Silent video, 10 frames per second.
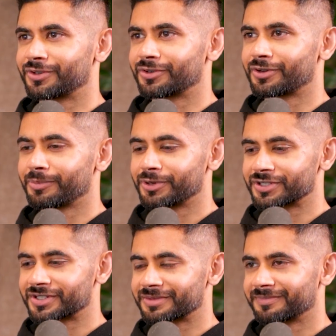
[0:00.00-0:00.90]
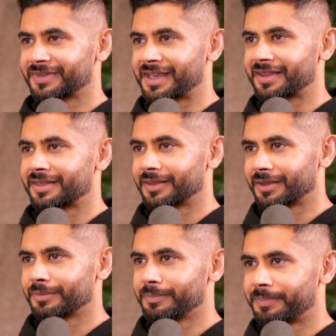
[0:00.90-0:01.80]
To almost
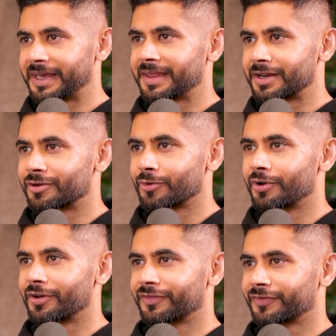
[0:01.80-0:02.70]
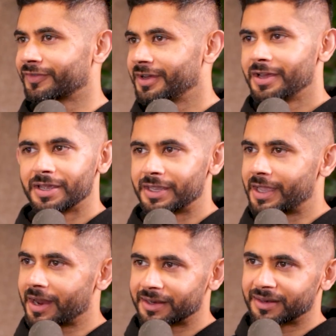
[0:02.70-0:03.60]
play that role of
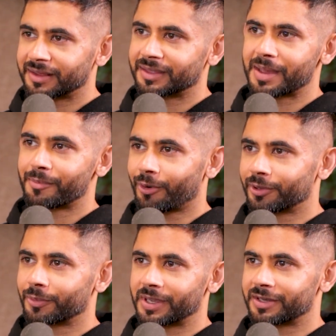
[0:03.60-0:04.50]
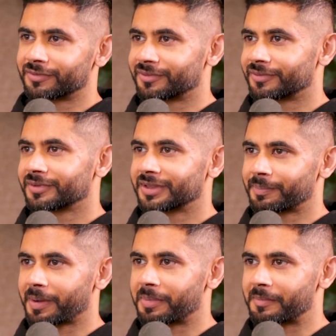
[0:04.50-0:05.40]
guardianing them all the way to
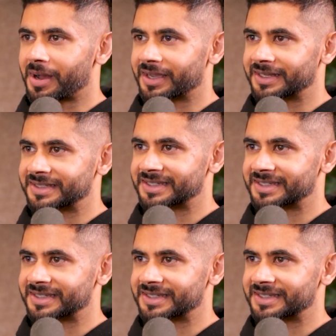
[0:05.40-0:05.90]
the public markets.